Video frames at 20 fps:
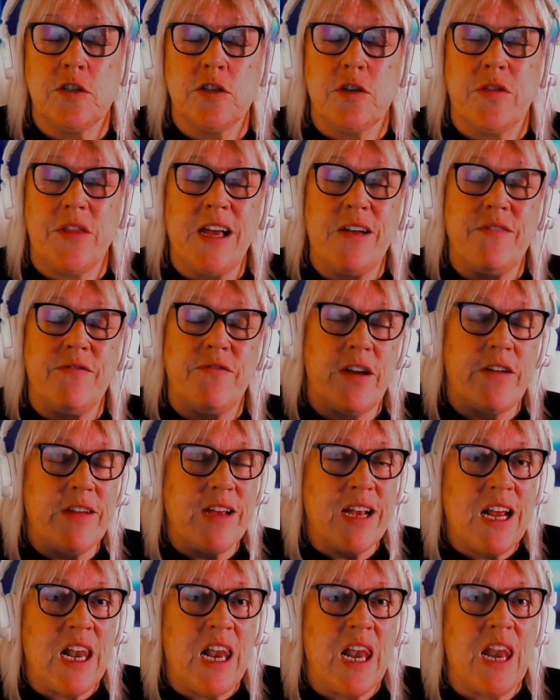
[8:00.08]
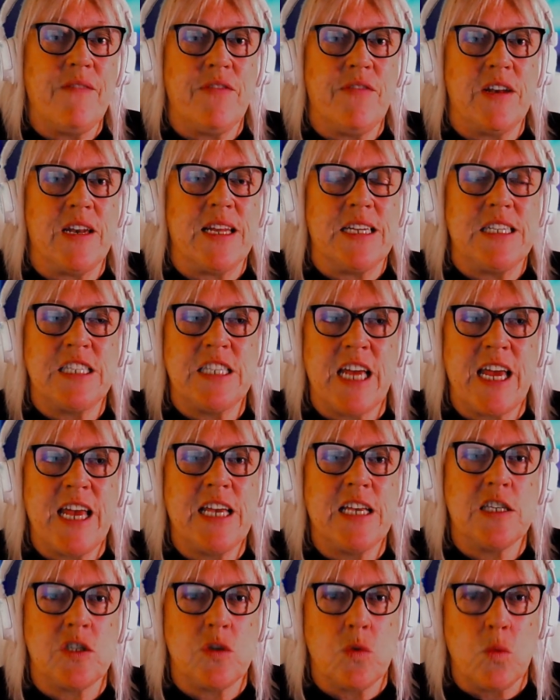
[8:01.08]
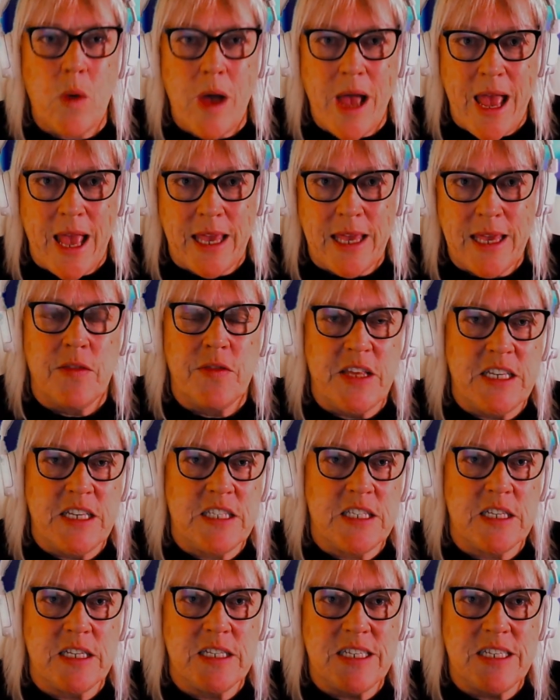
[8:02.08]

So that very cleverly takes away this